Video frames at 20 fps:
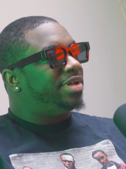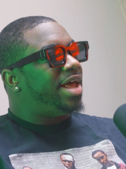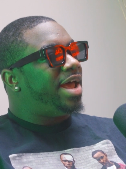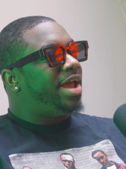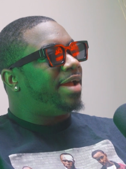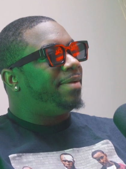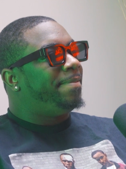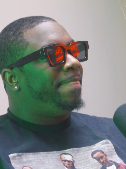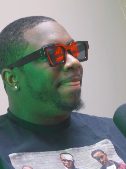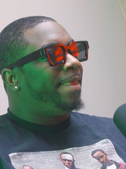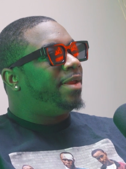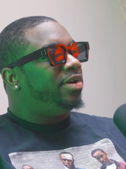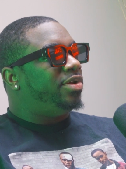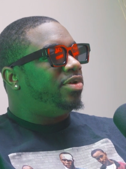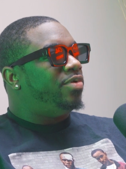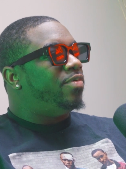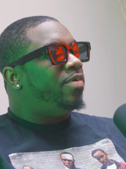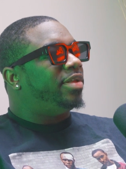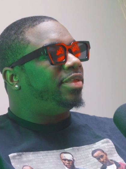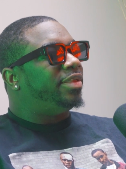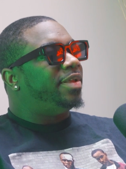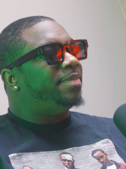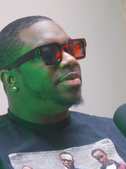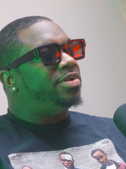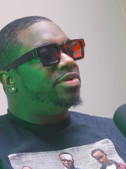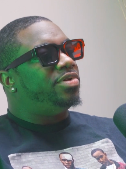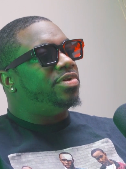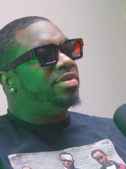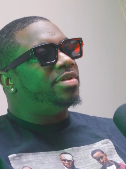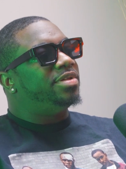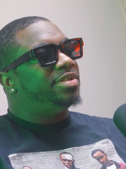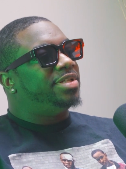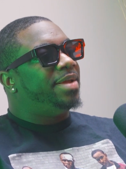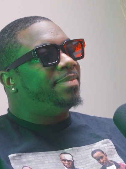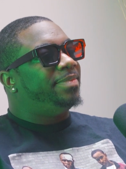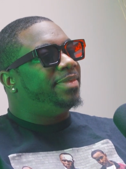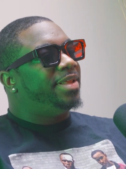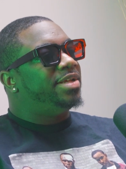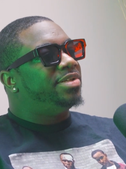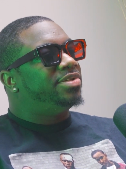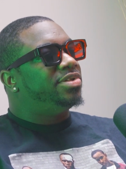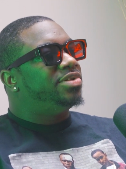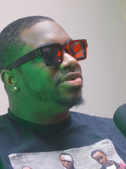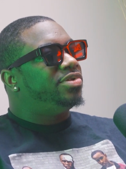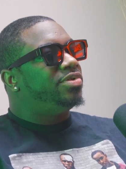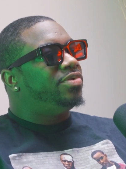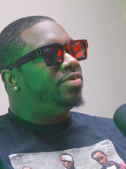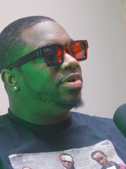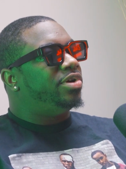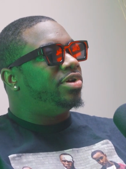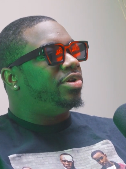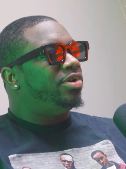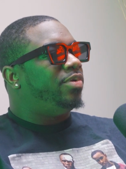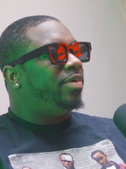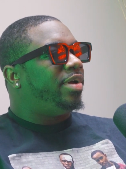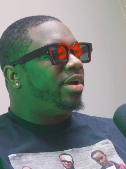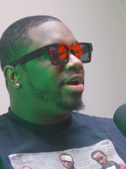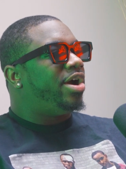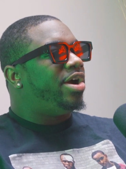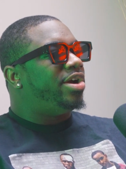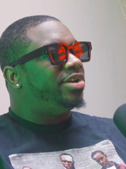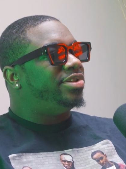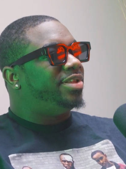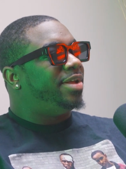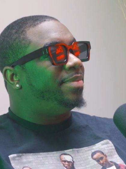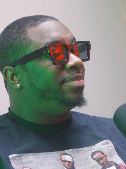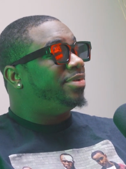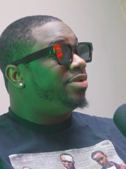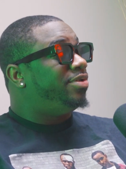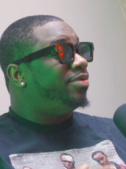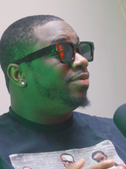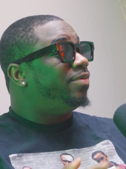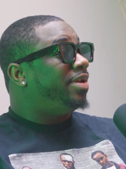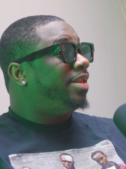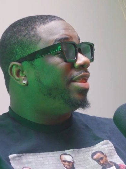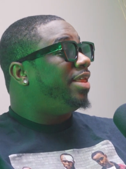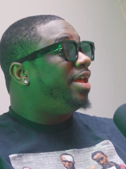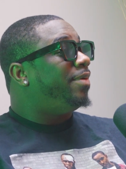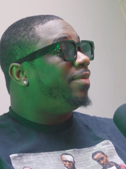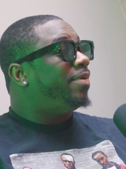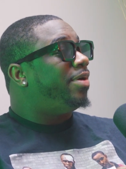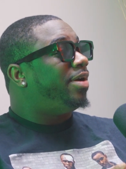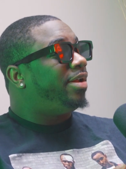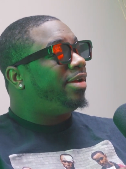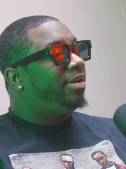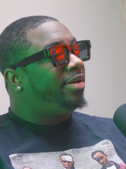like, do you want them to do the same things as you, or do you encourage them to do what they want?